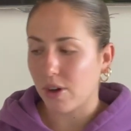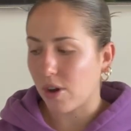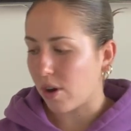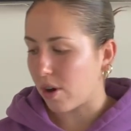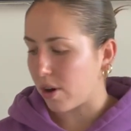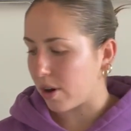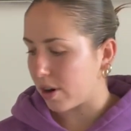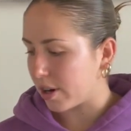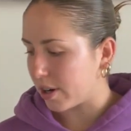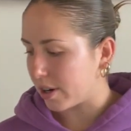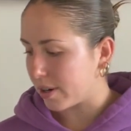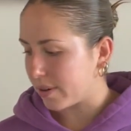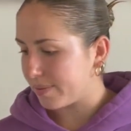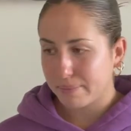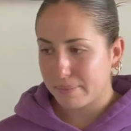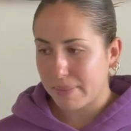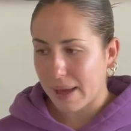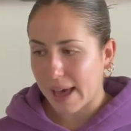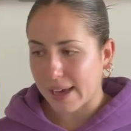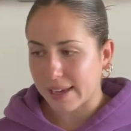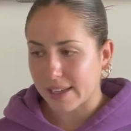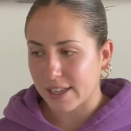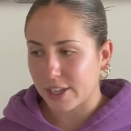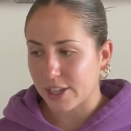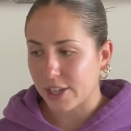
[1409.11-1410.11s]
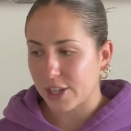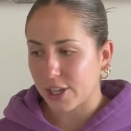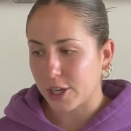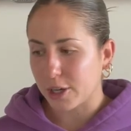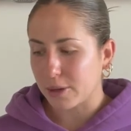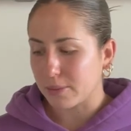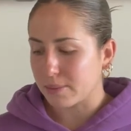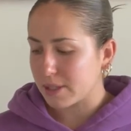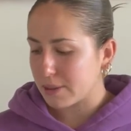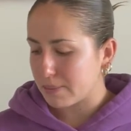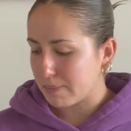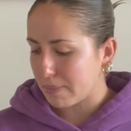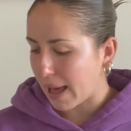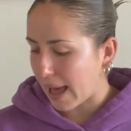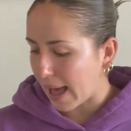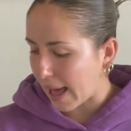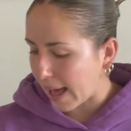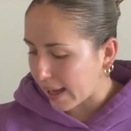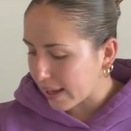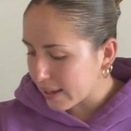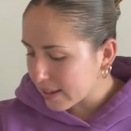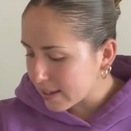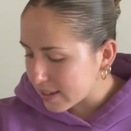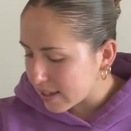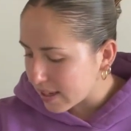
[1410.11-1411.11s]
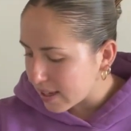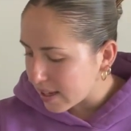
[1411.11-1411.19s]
our packing cubes pack.